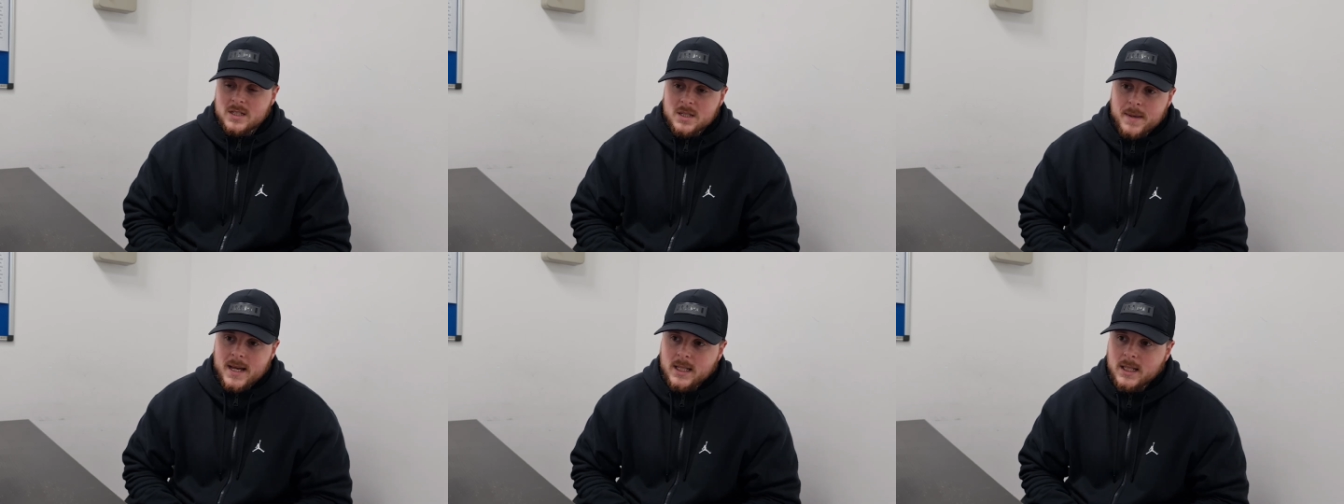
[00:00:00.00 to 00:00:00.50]
went
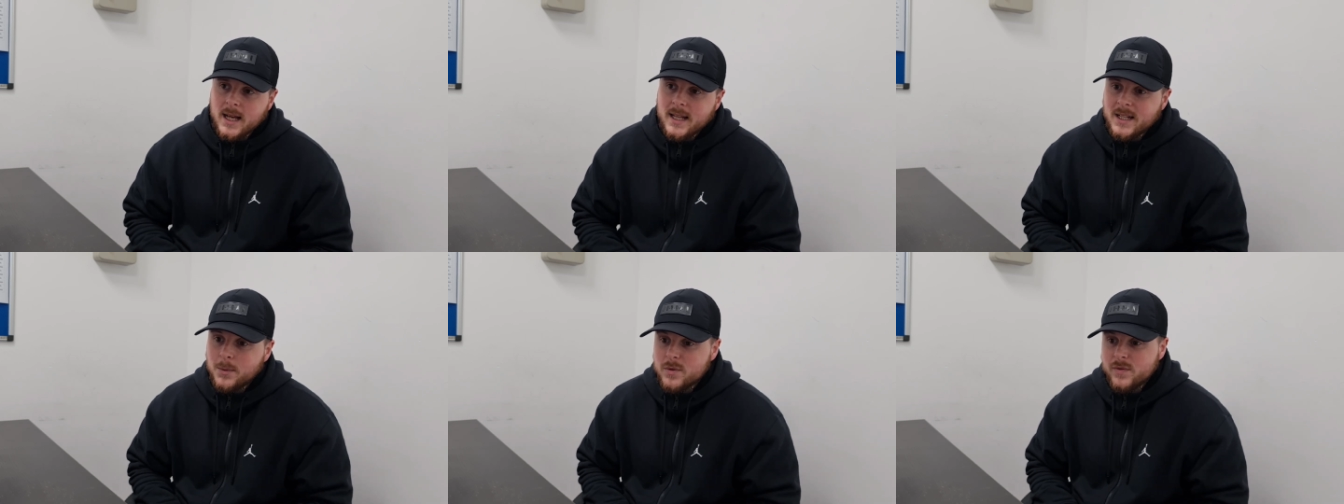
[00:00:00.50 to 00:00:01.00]
to bed
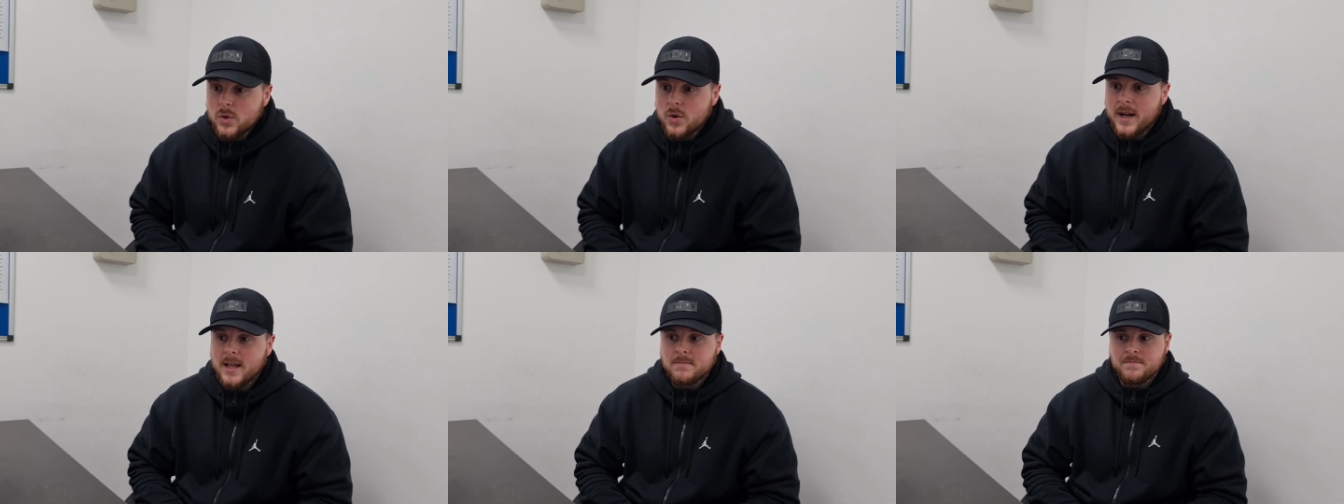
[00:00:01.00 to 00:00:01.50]
and it was
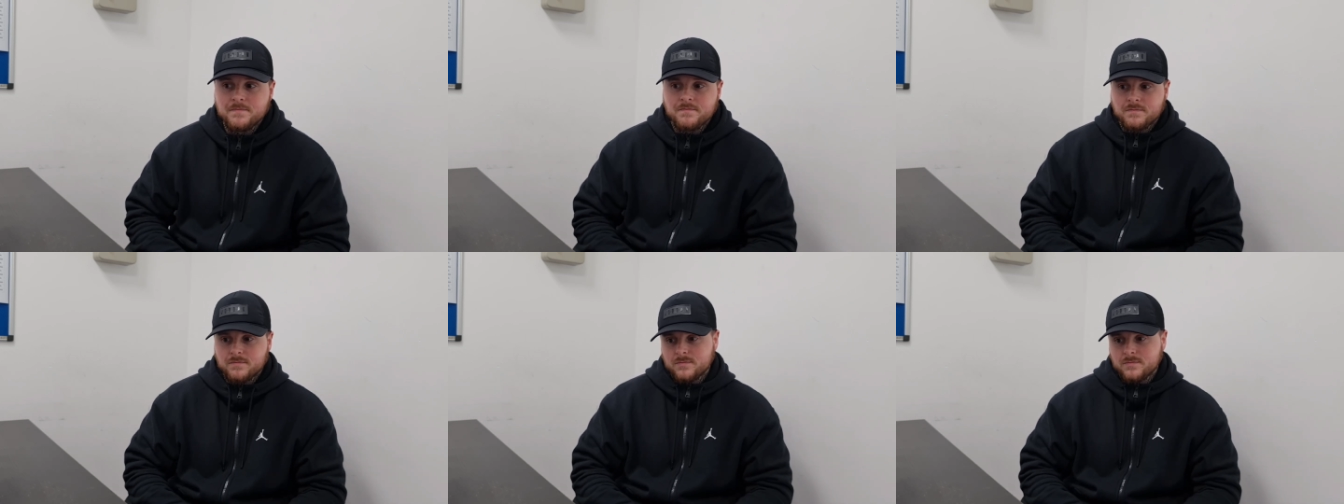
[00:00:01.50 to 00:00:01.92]
4 a.m.